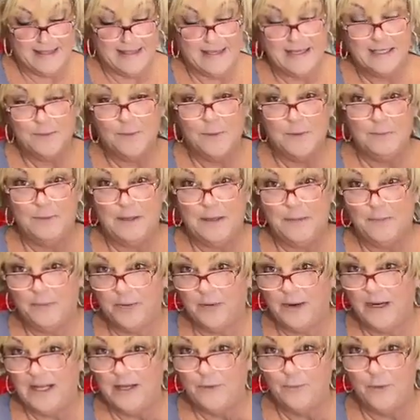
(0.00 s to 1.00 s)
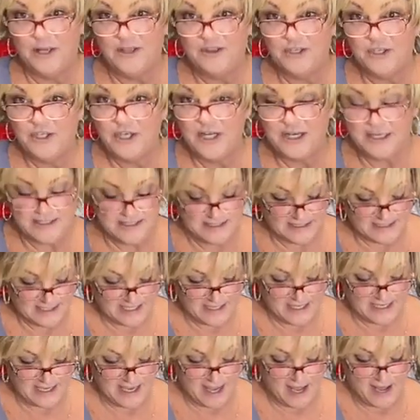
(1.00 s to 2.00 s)
And these would be pretty with just
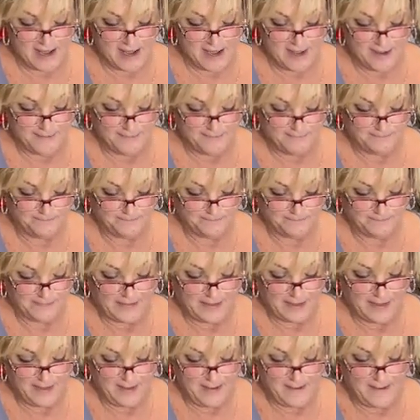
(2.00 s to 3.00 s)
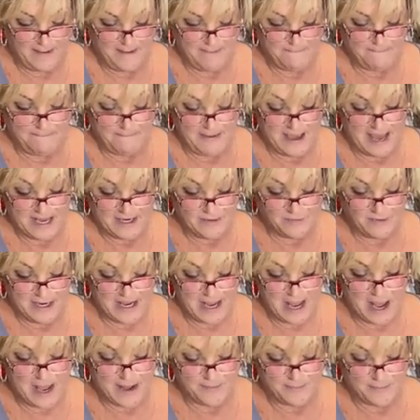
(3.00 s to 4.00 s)
the
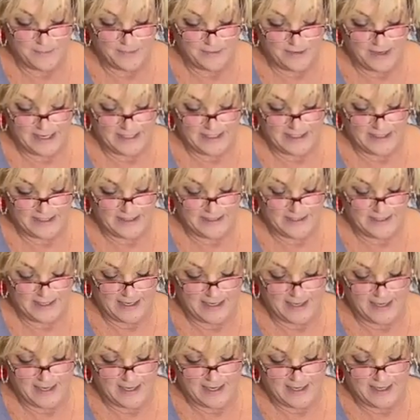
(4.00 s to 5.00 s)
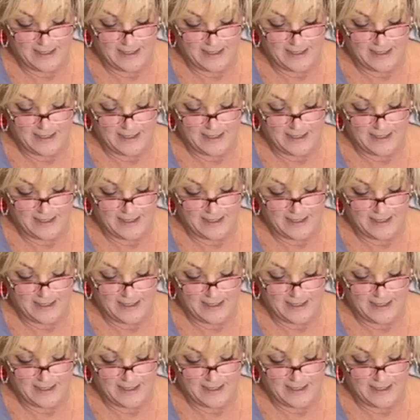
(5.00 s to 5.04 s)
battery-operated